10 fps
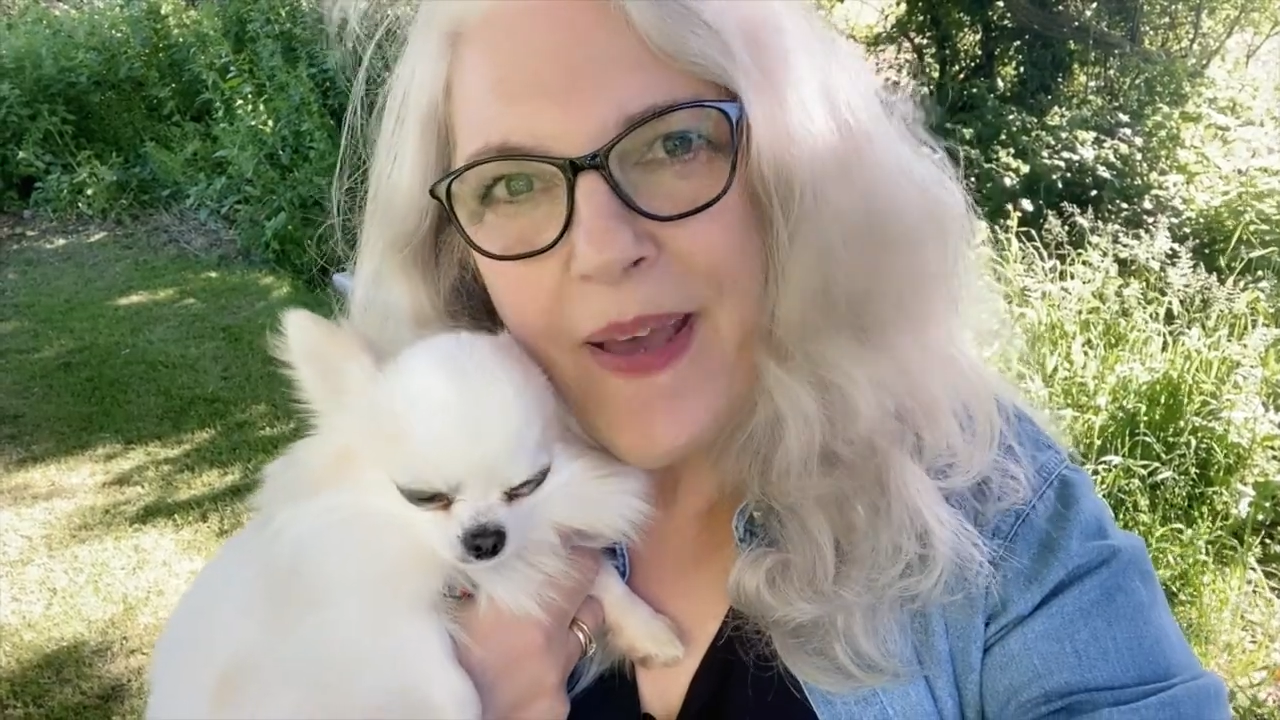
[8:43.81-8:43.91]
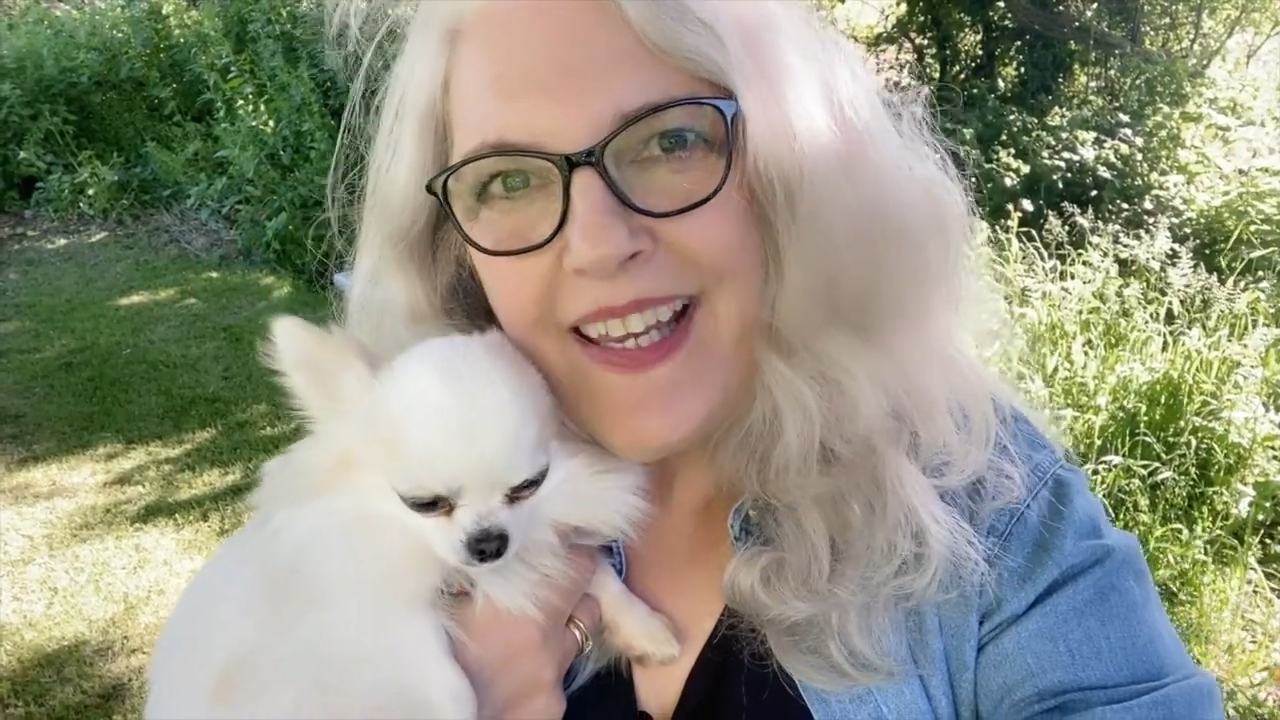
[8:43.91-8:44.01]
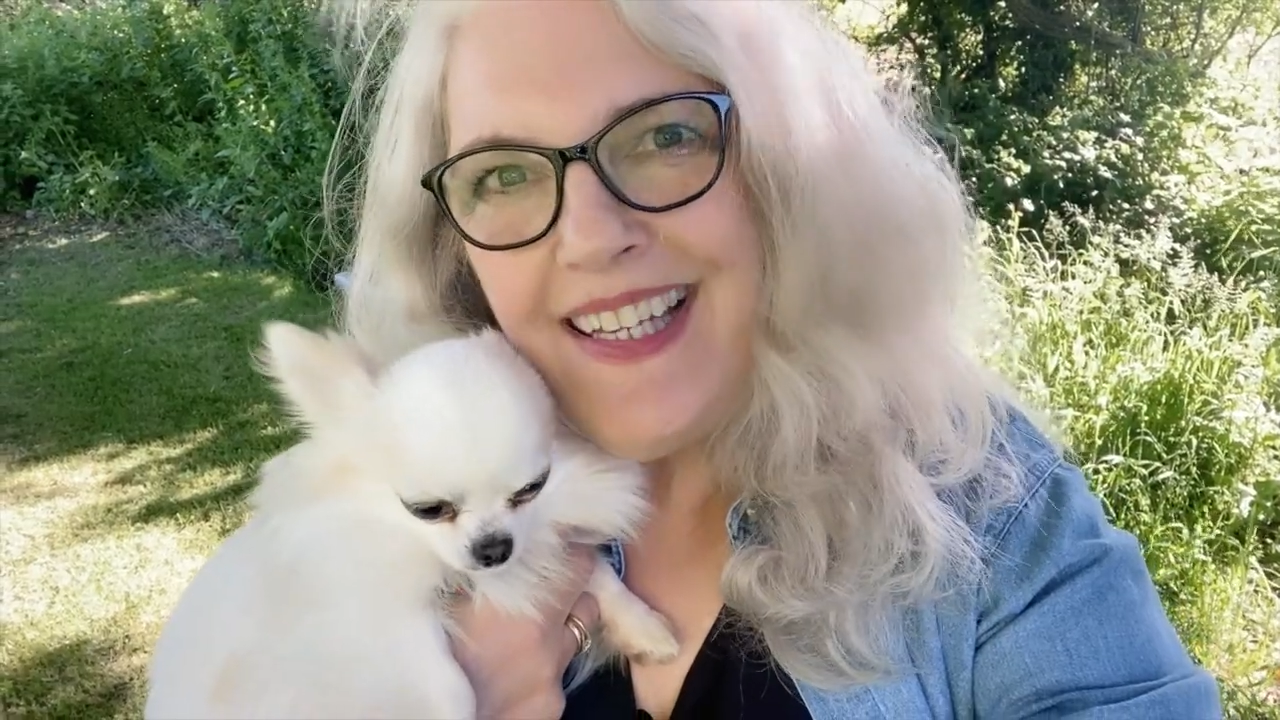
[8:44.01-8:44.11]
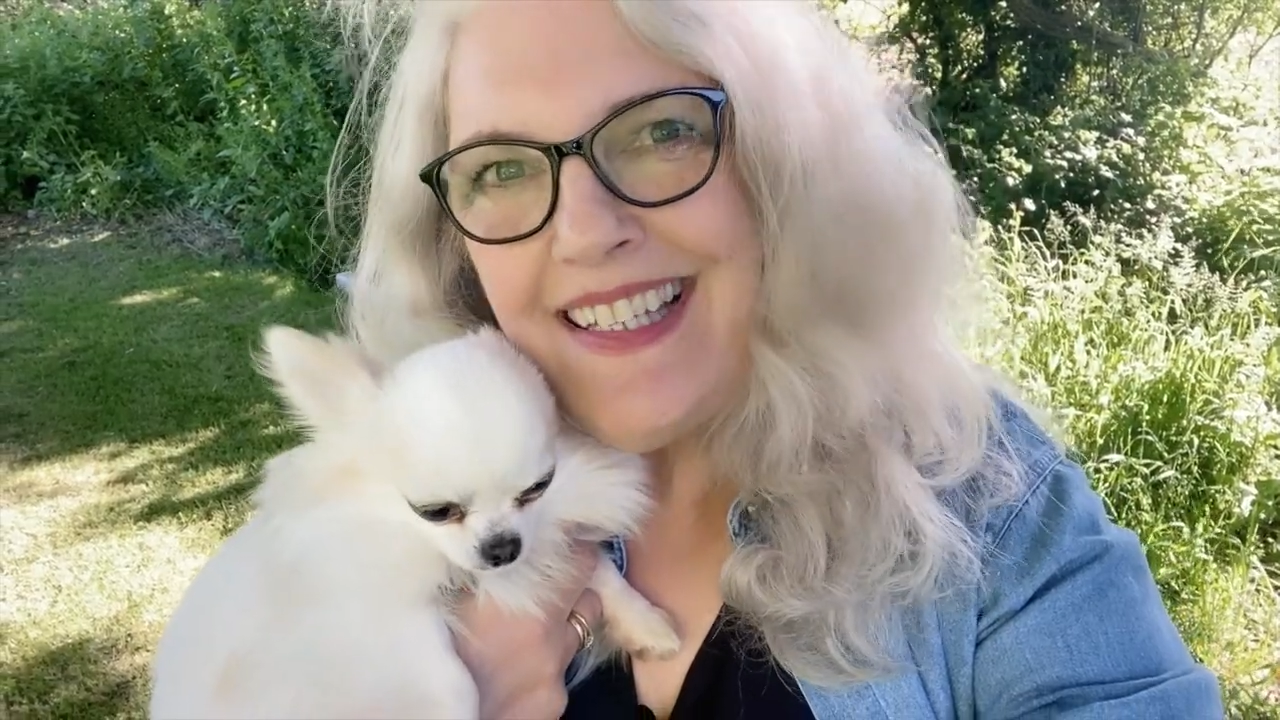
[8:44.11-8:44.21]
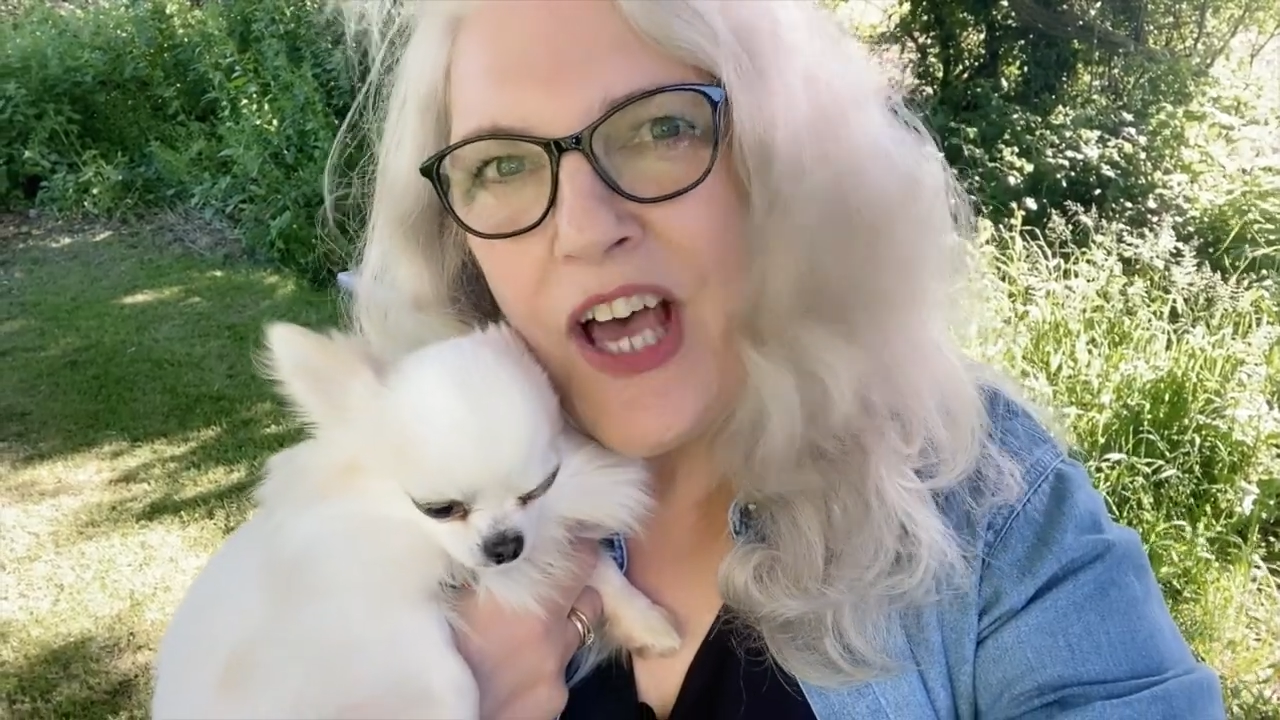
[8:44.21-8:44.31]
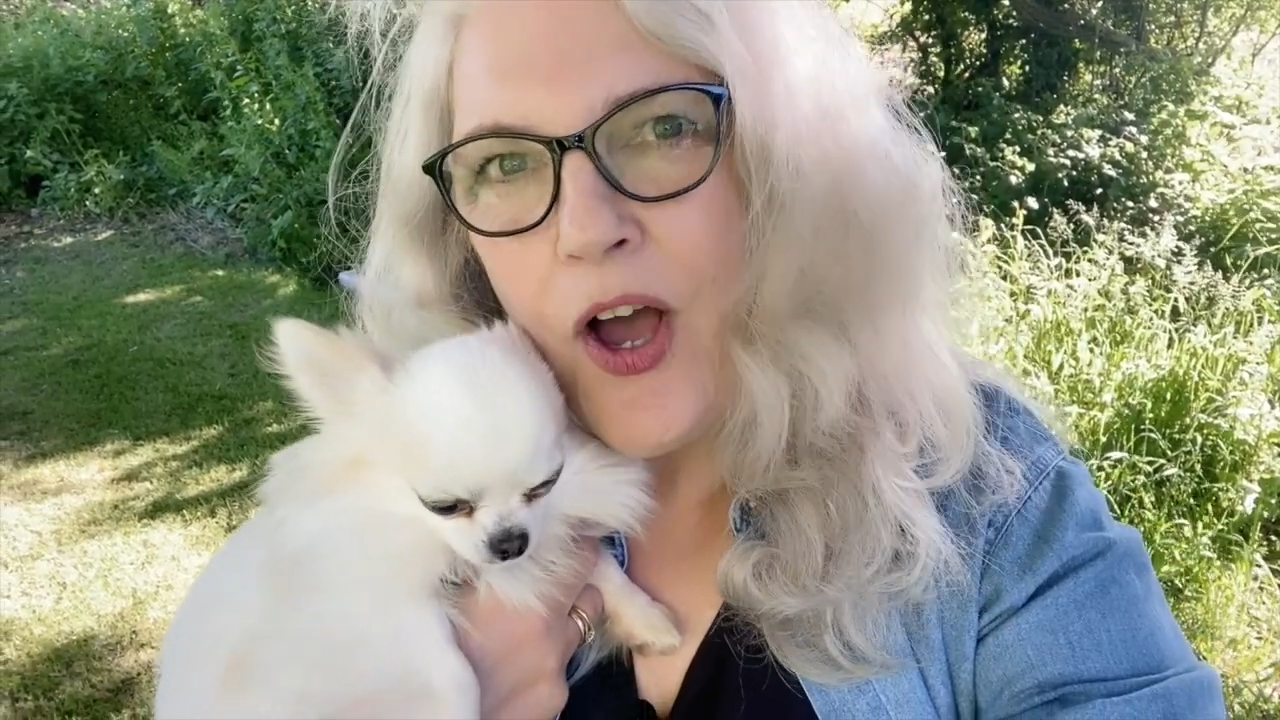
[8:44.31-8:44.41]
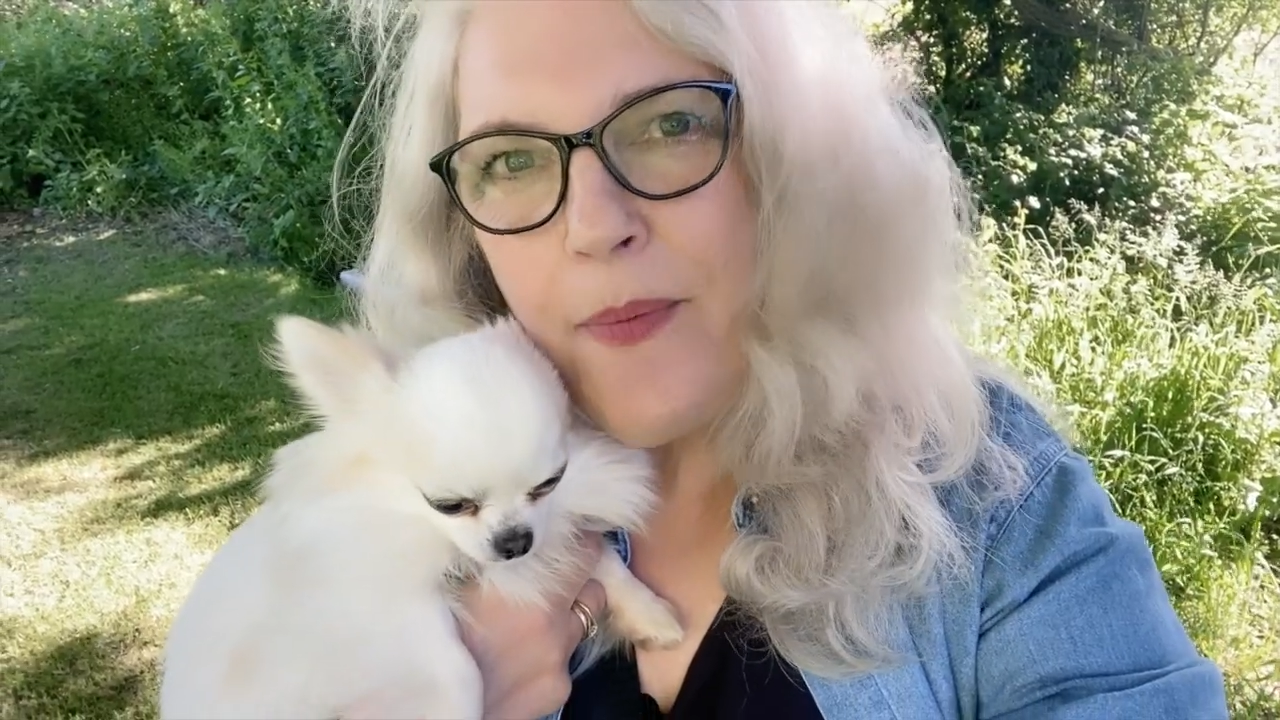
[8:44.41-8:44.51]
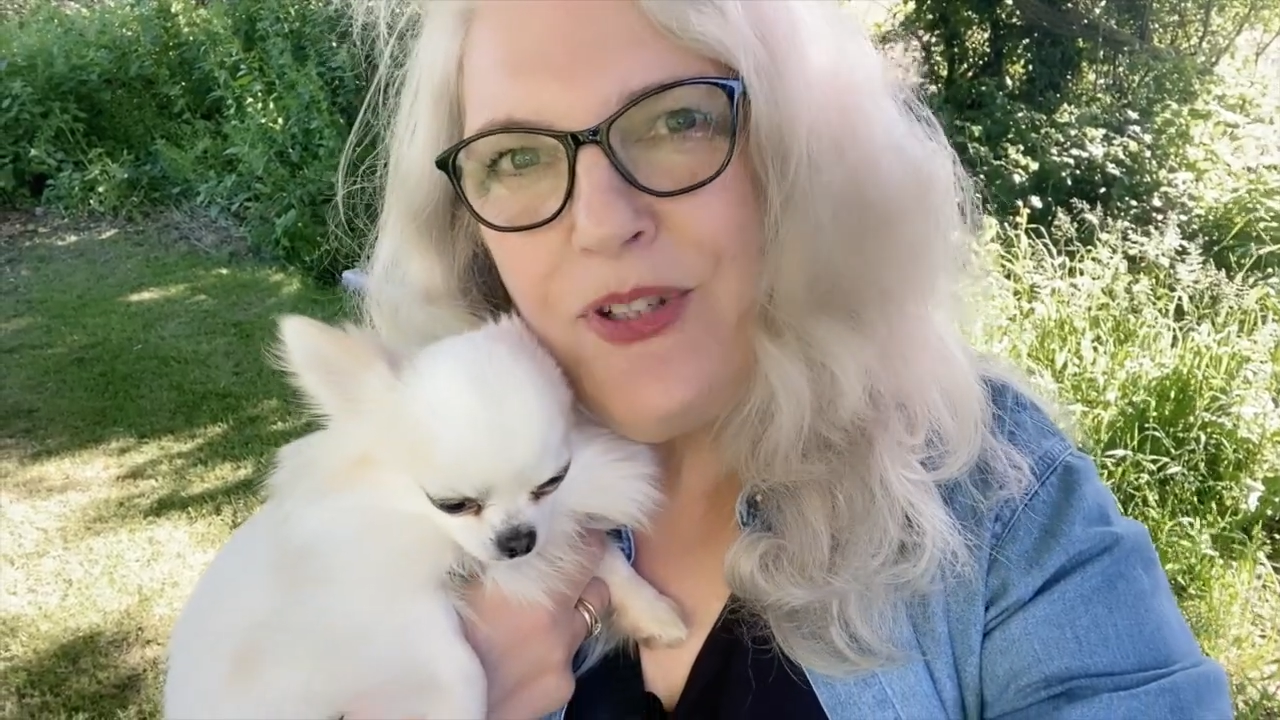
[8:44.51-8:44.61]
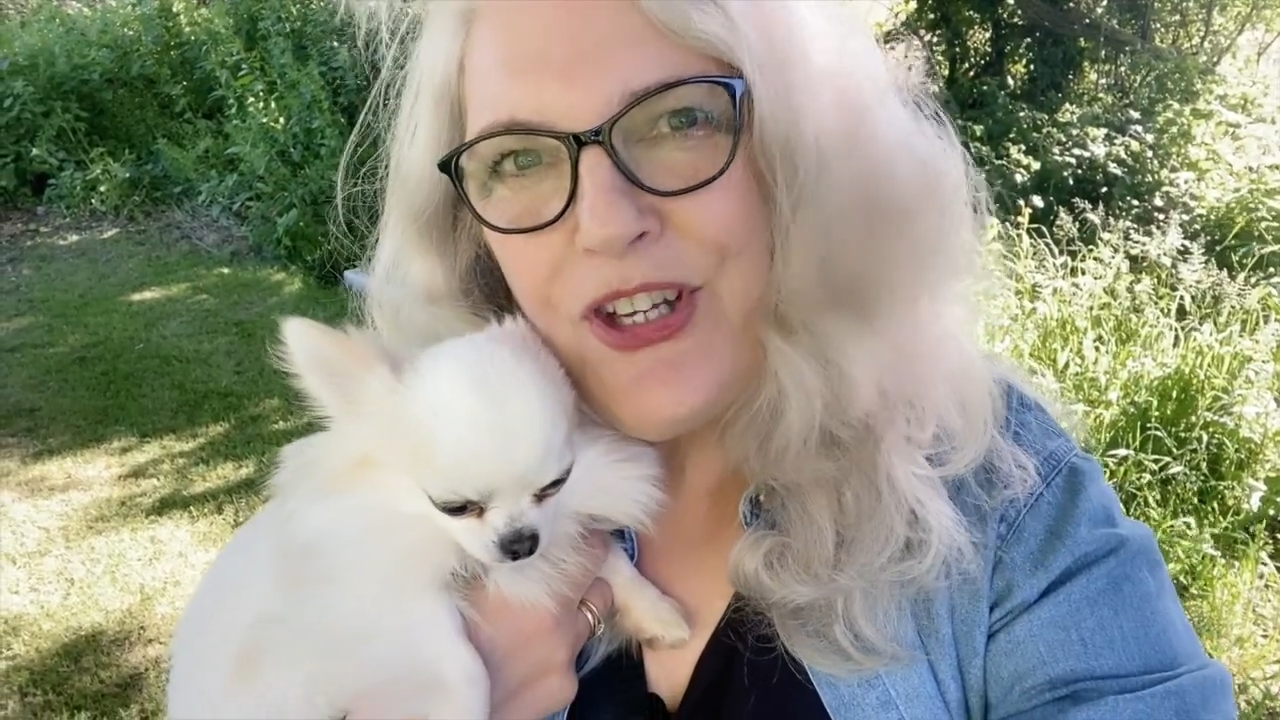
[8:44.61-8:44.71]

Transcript: back in time